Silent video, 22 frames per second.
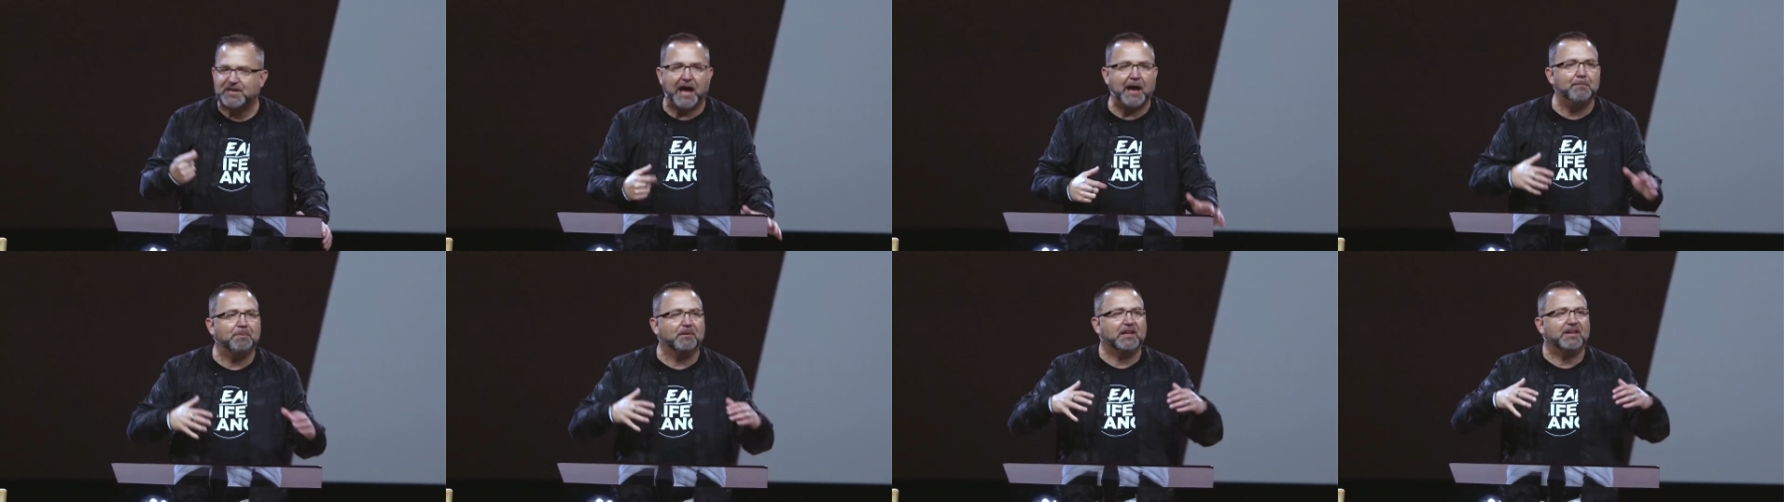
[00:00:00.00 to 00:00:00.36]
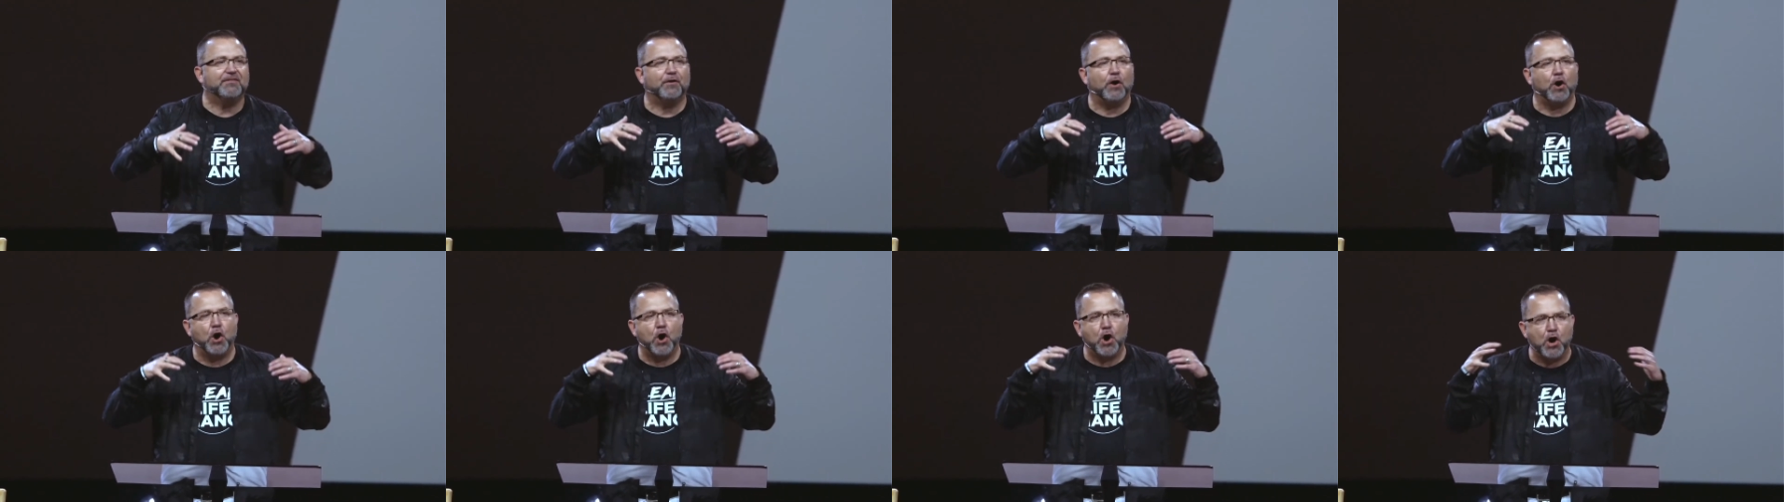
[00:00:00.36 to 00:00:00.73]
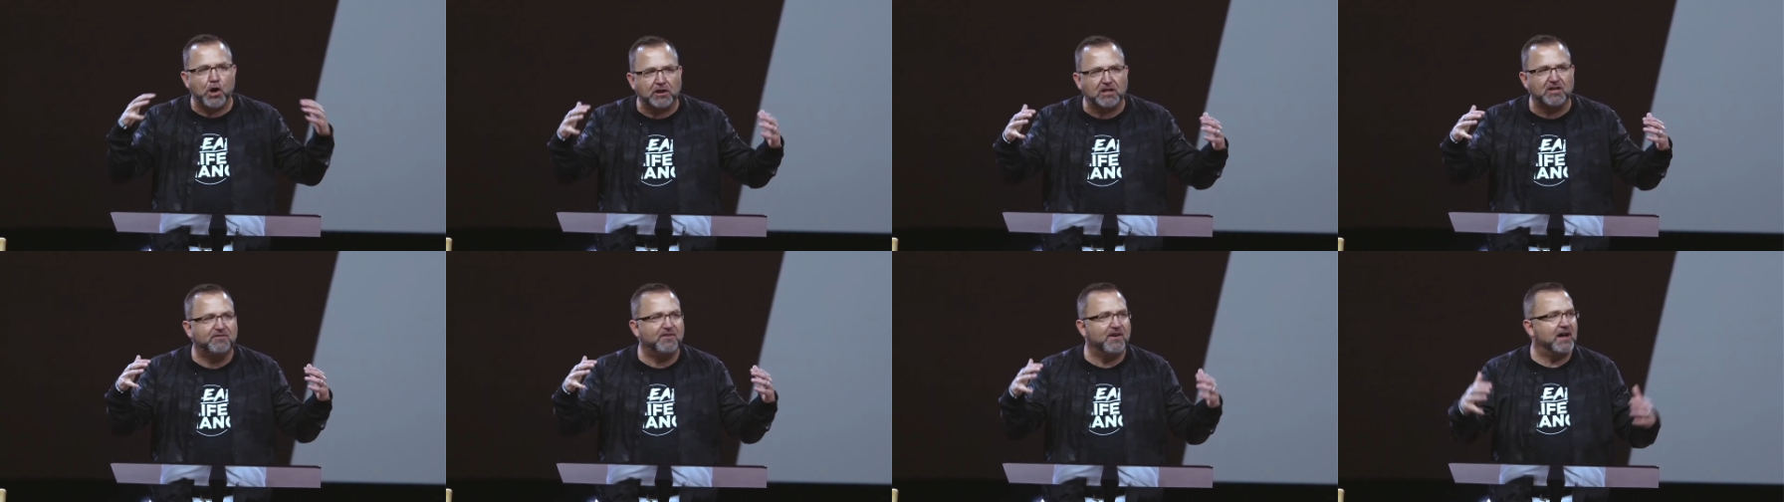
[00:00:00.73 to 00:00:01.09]
I believe
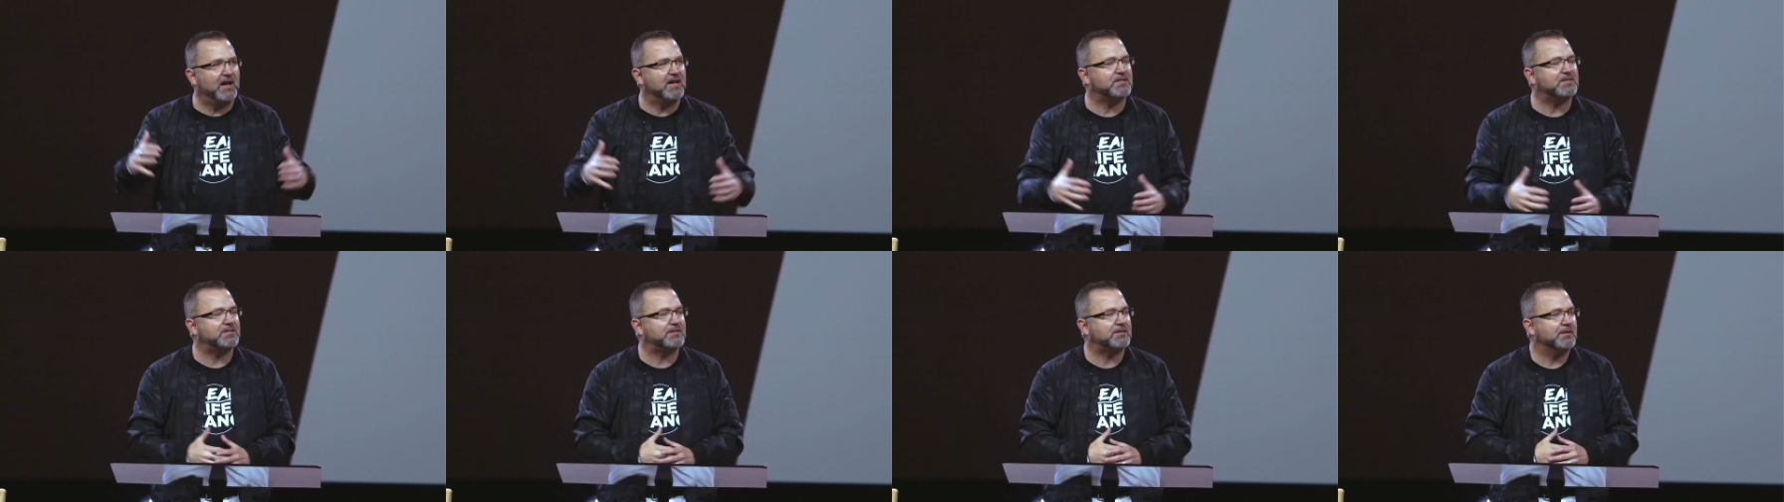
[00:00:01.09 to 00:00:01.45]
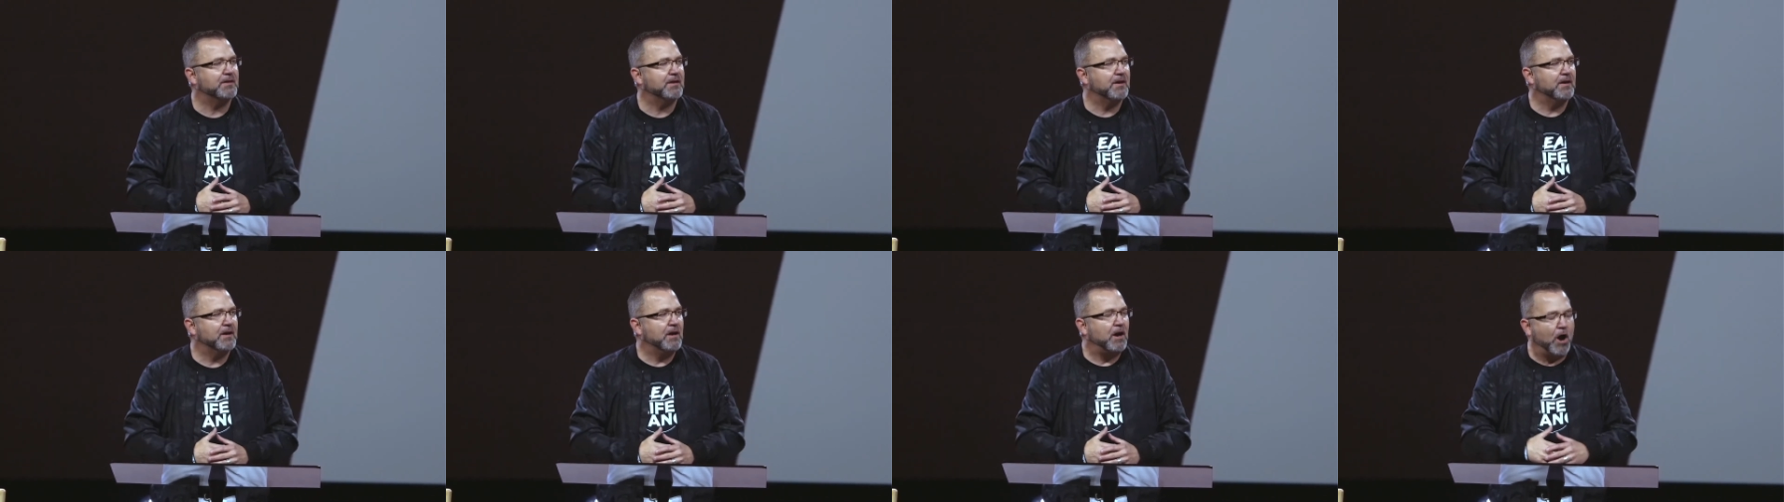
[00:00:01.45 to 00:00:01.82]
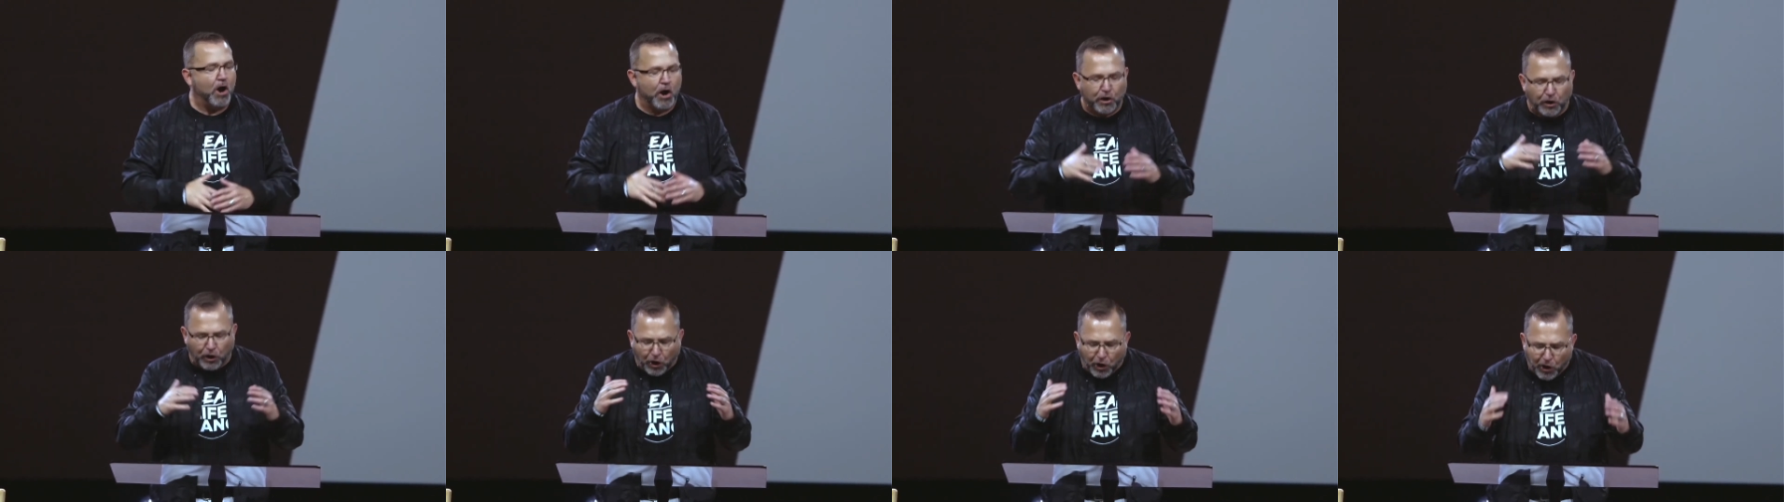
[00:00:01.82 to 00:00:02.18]
all of us
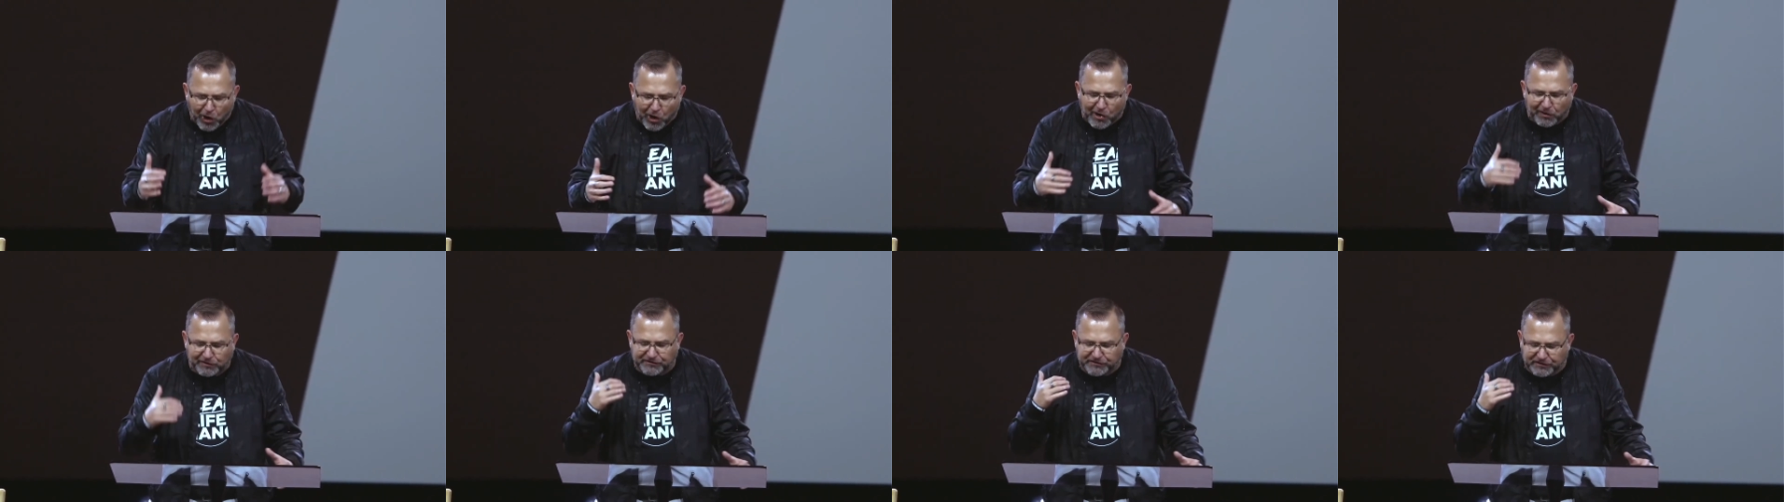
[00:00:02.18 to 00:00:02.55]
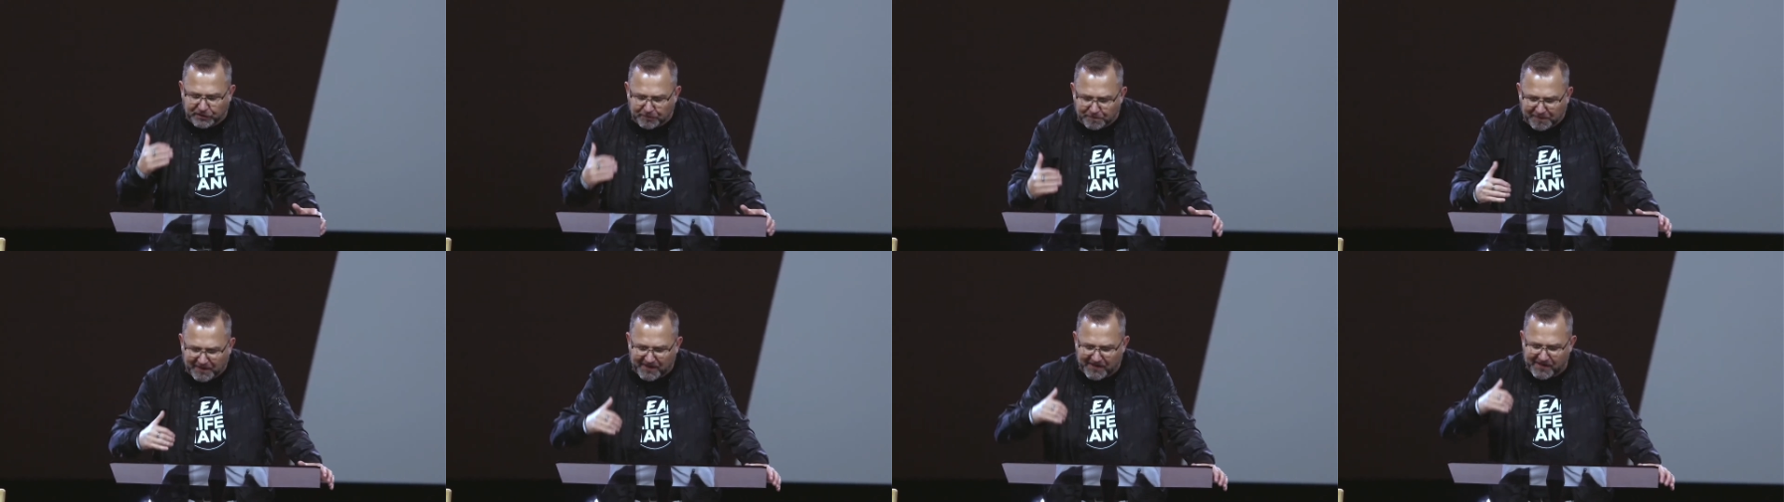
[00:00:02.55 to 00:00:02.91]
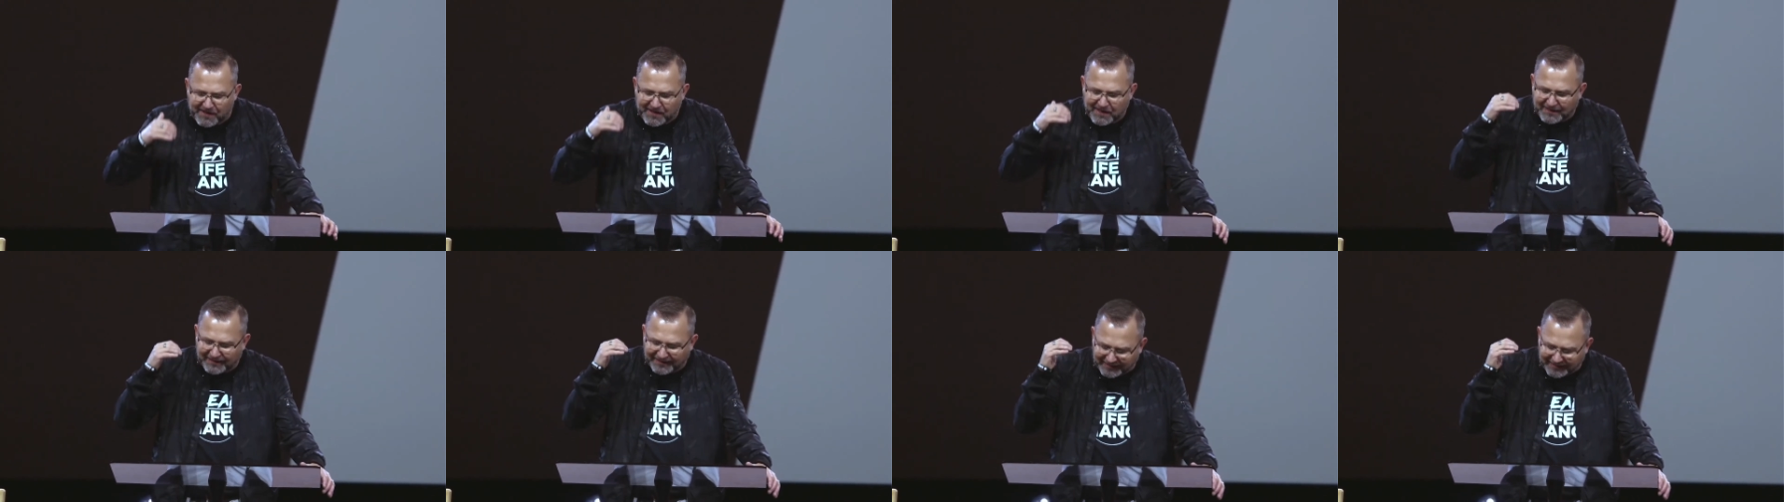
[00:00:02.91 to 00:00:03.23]
are called to be